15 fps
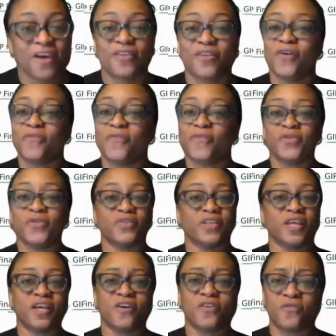Some folks was
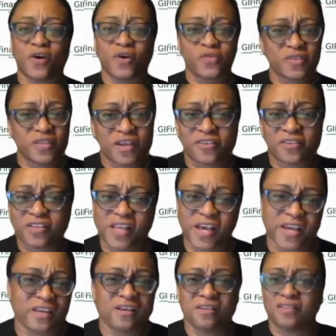like, cause folks was out there
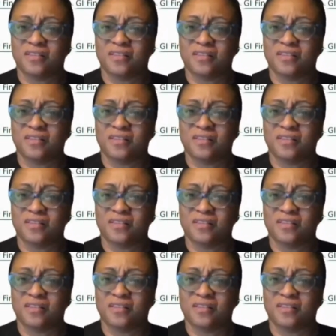like,